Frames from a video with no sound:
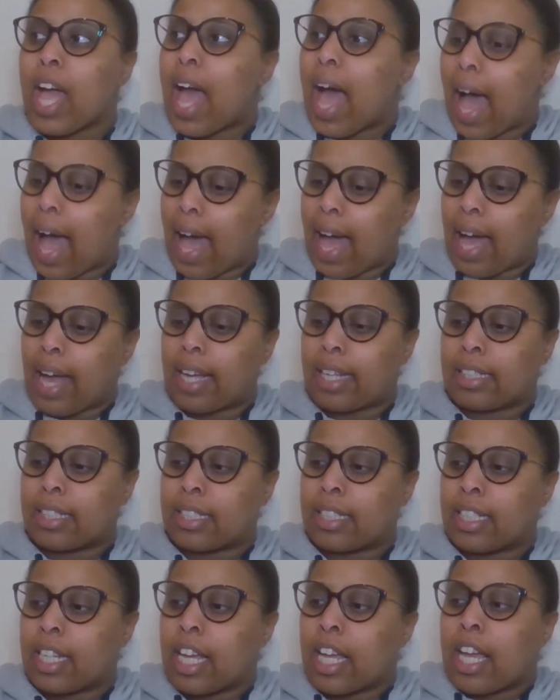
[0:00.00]

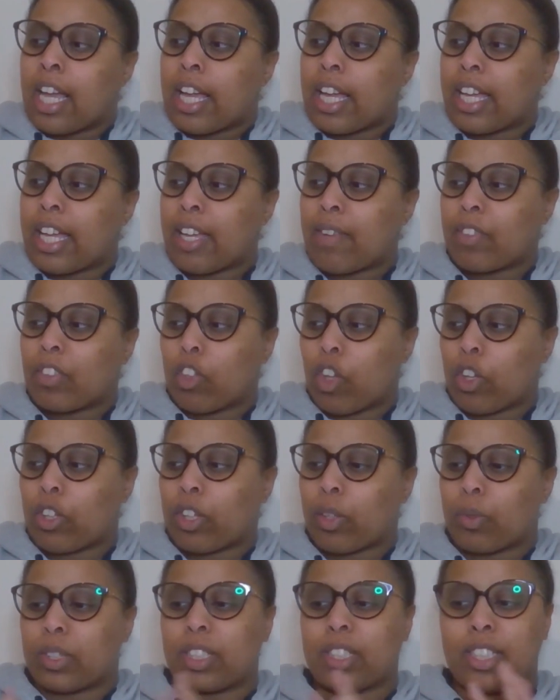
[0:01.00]
And even though
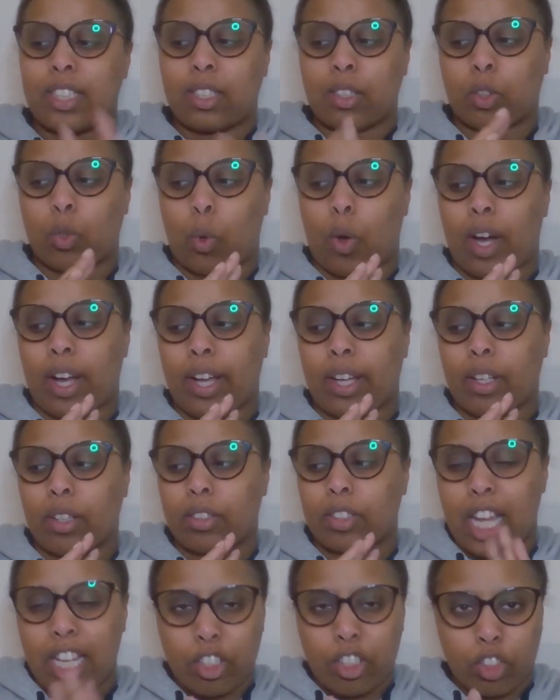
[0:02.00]
there was still quite
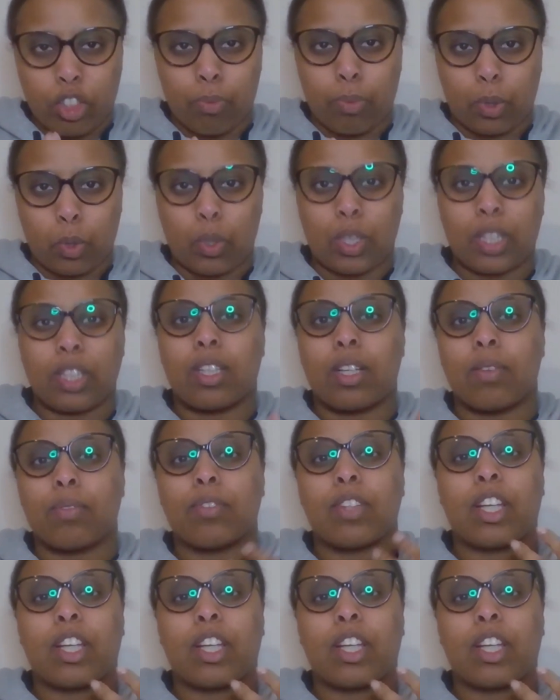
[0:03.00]
tension between them,